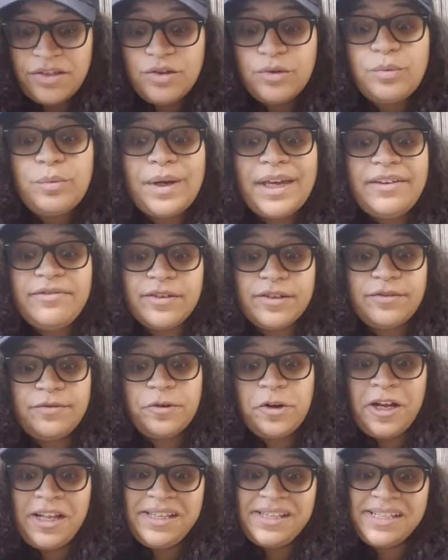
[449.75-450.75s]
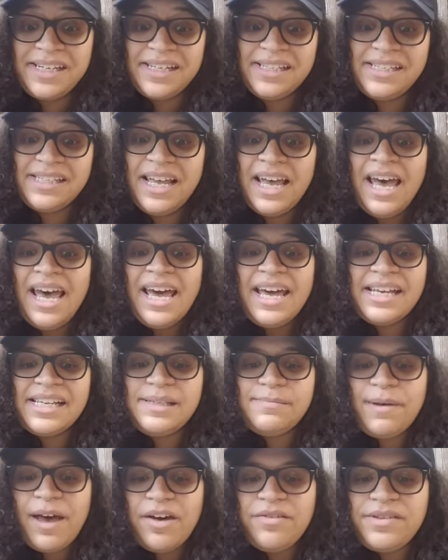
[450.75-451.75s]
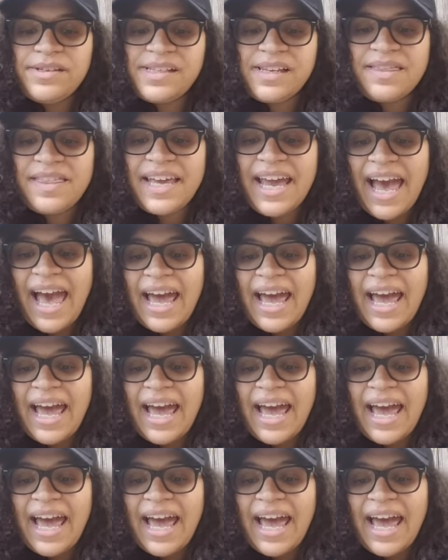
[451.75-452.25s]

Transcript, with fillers: The weevil, for instance, his mouth is at the